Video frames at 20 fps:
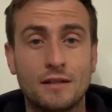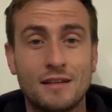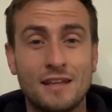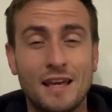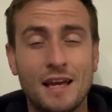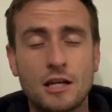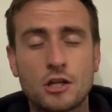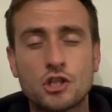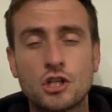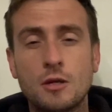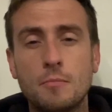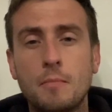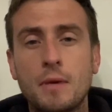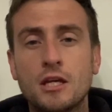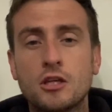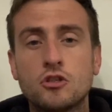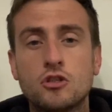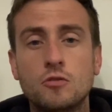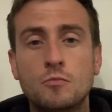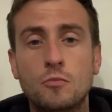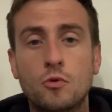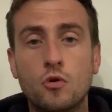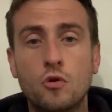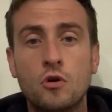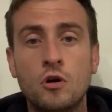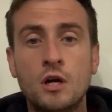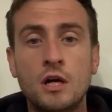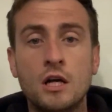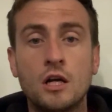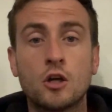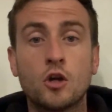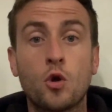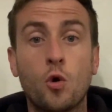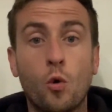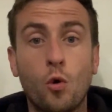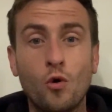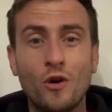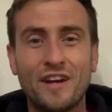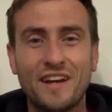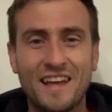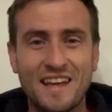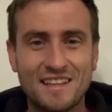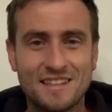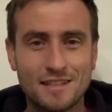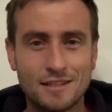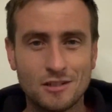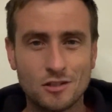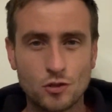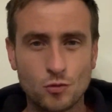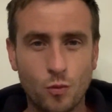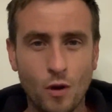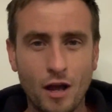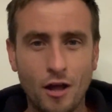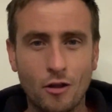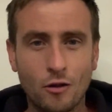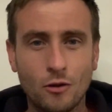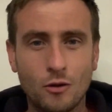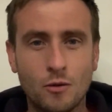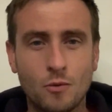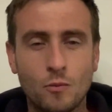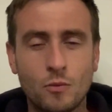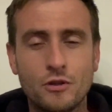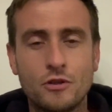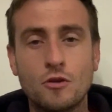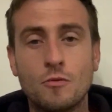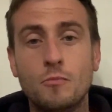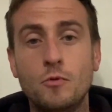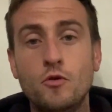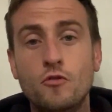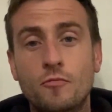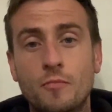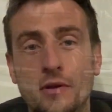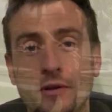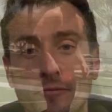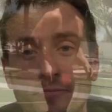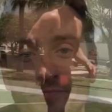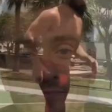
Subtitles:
It actually makes you more coordinated as well with your movement.